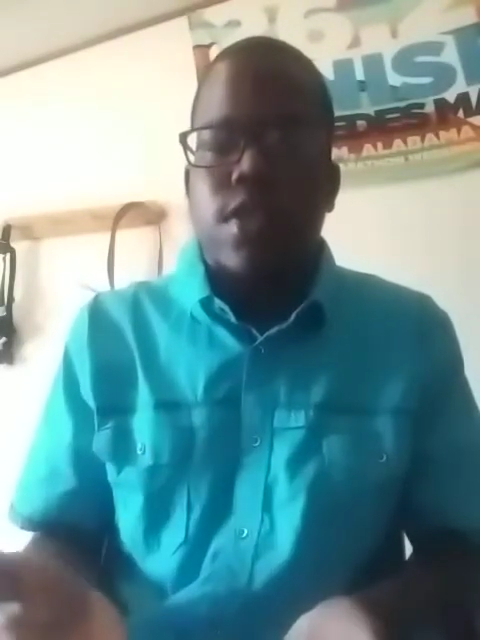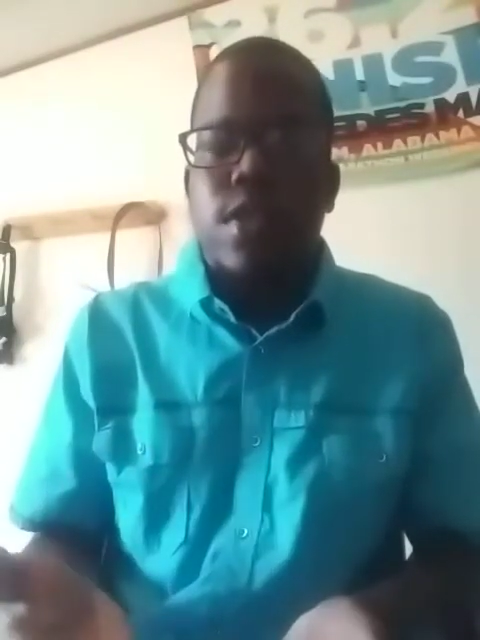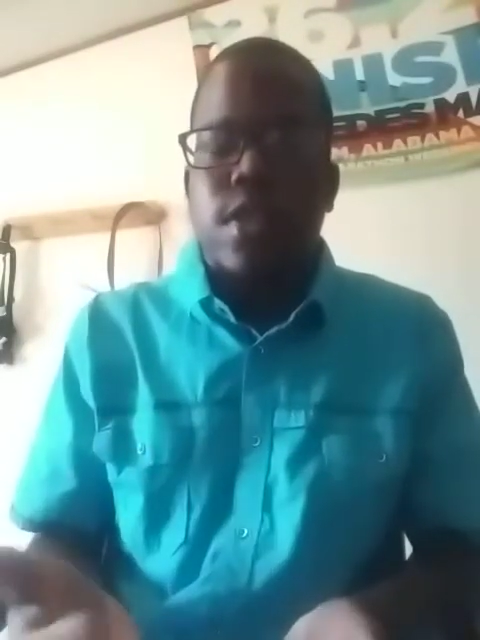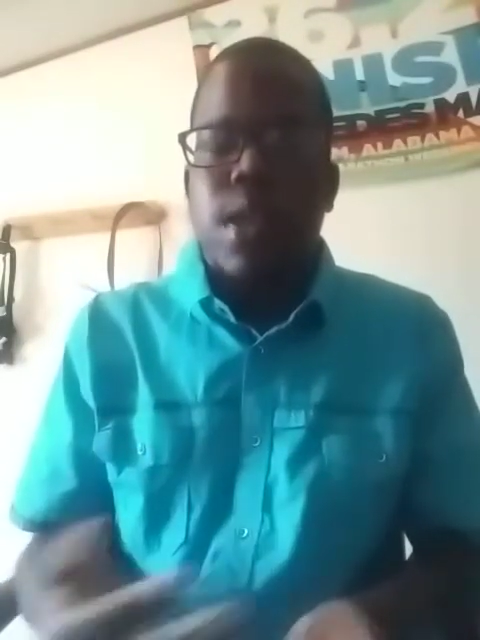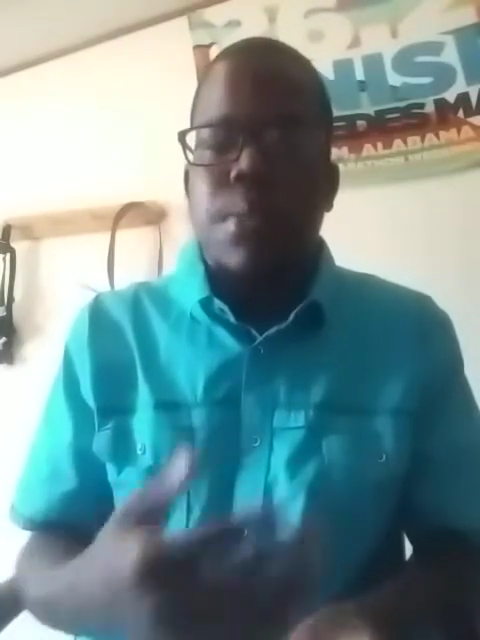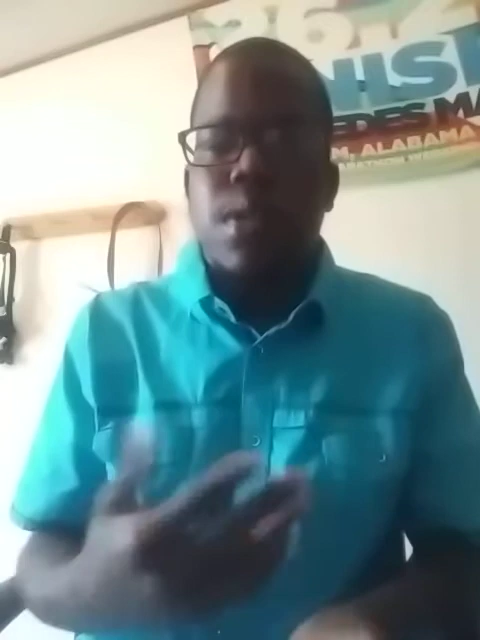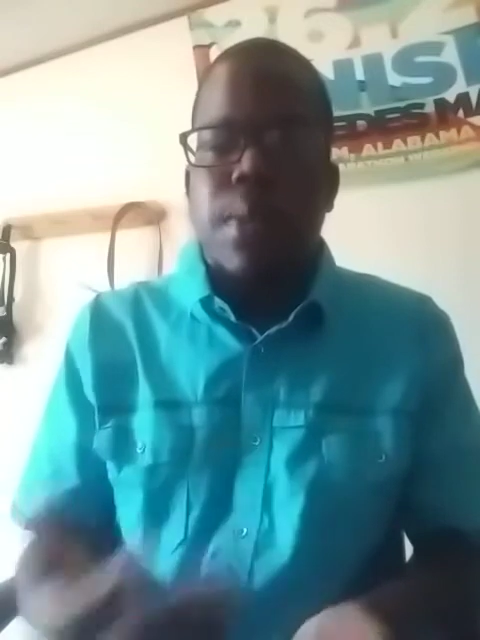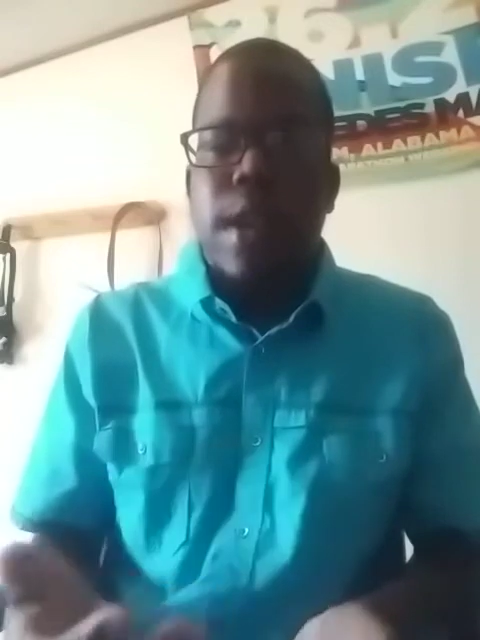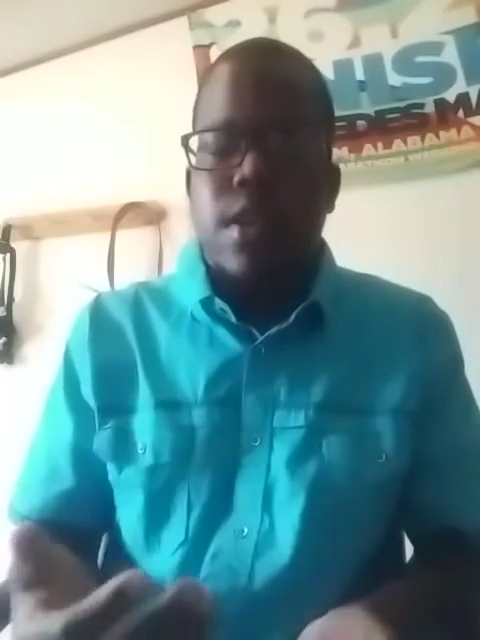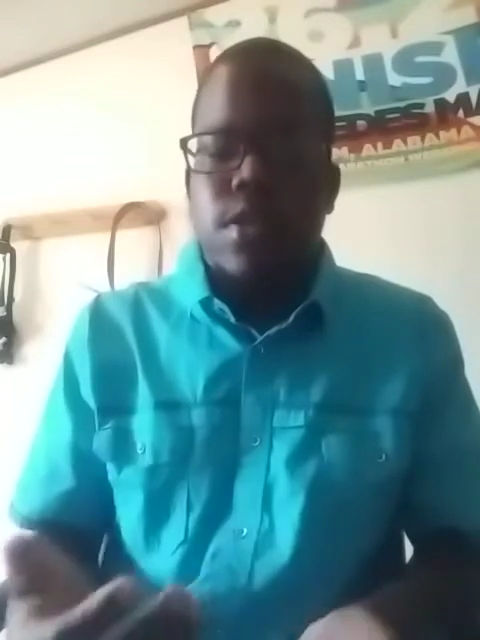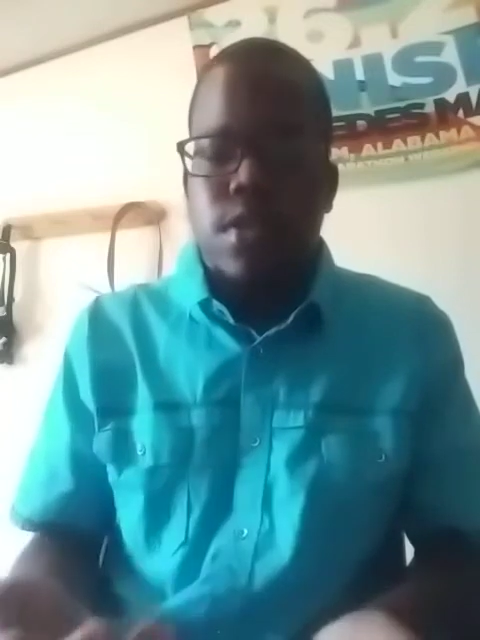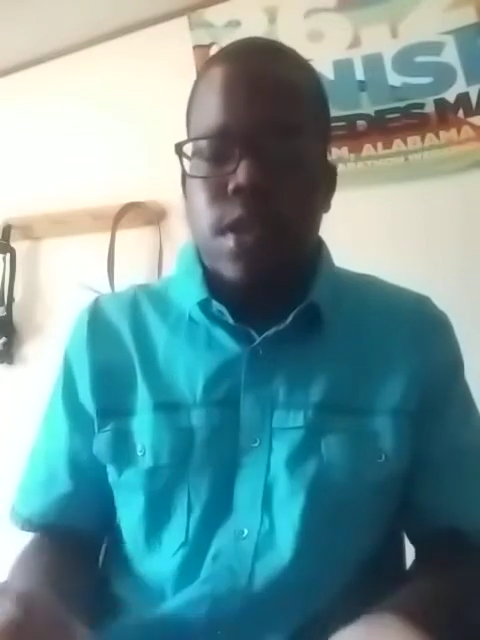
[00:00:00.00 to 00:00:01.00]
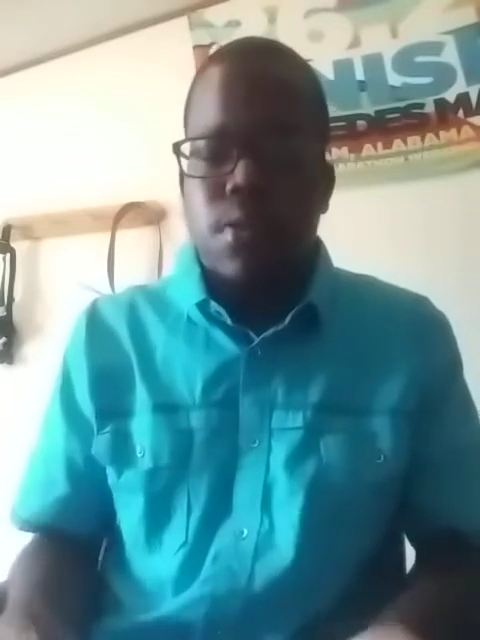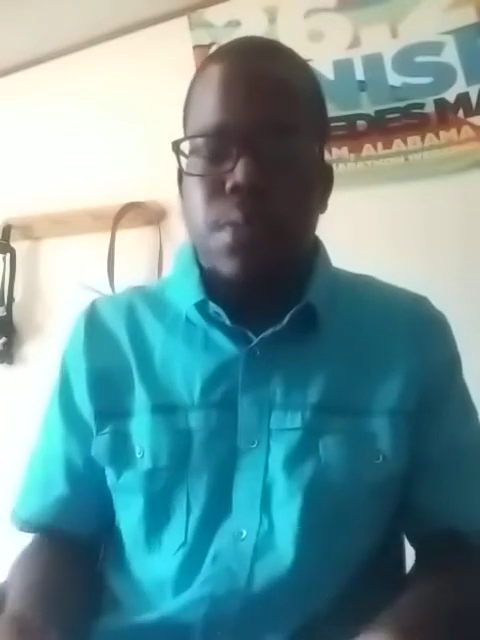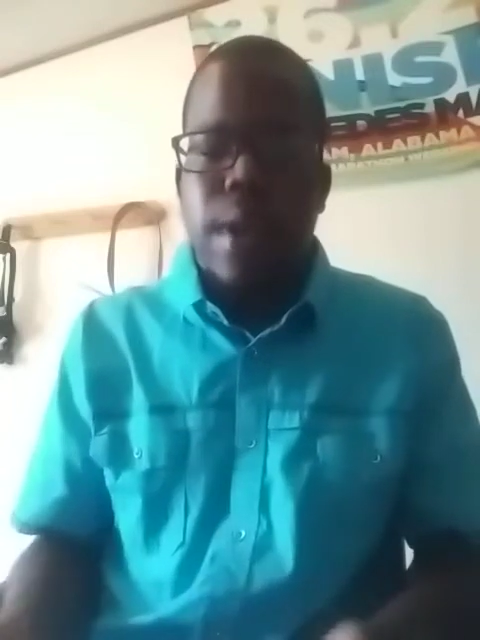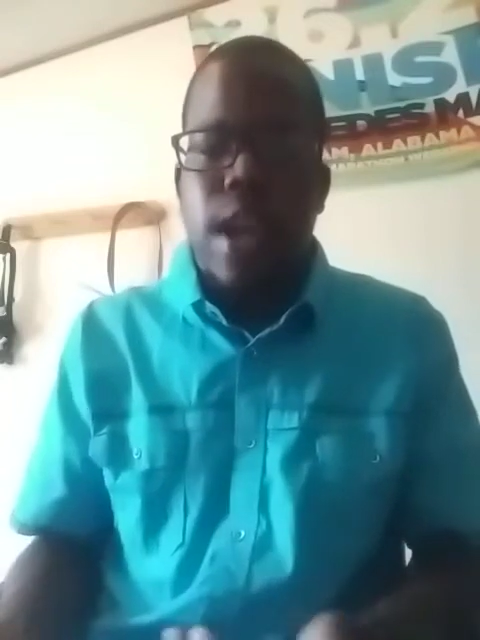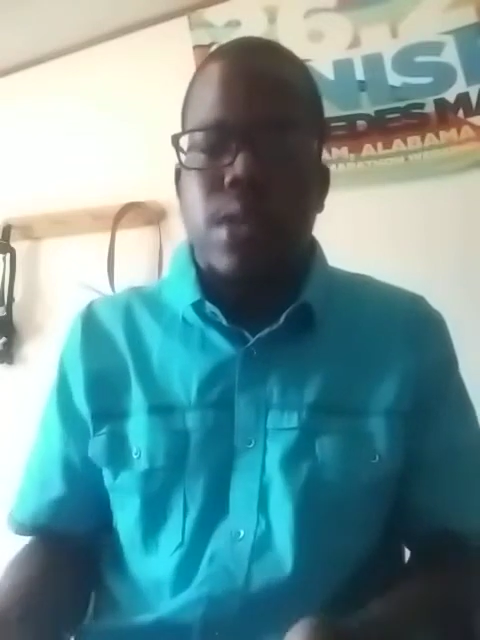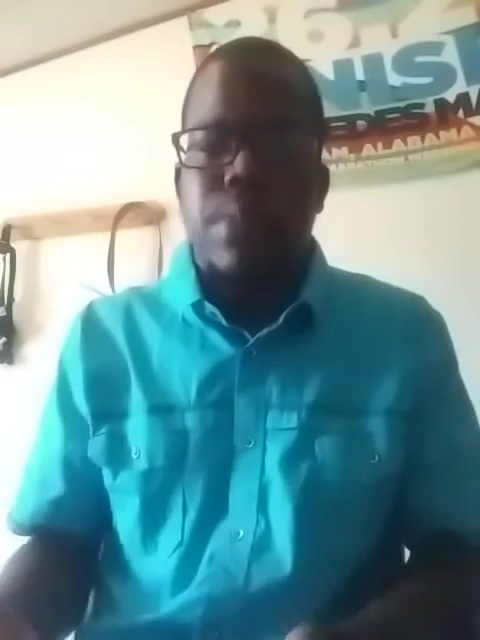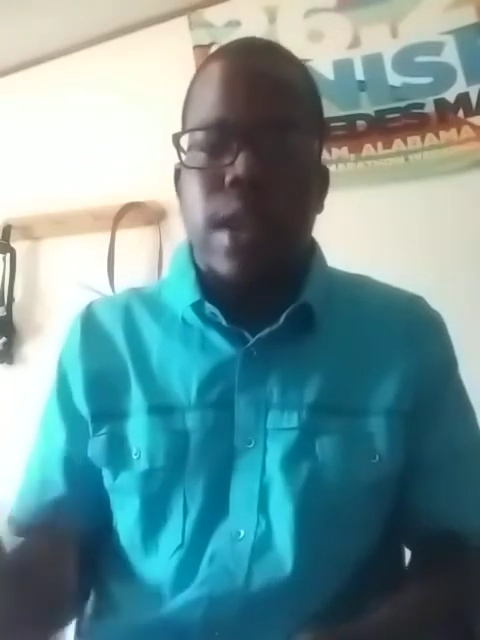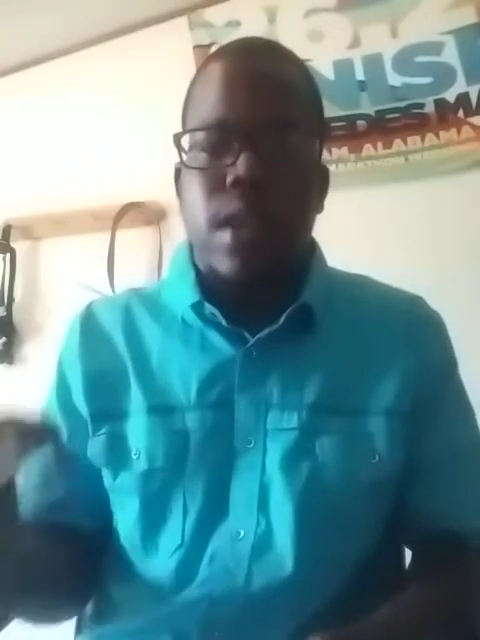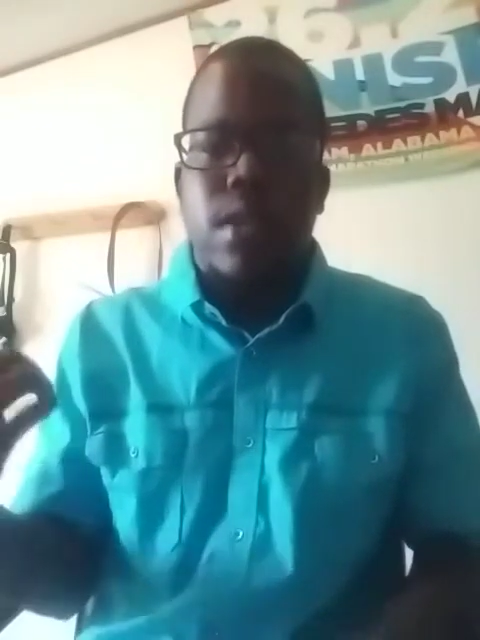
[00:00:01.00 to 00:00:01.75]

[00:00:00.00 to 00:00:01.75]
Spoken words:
stimulus package that was passed back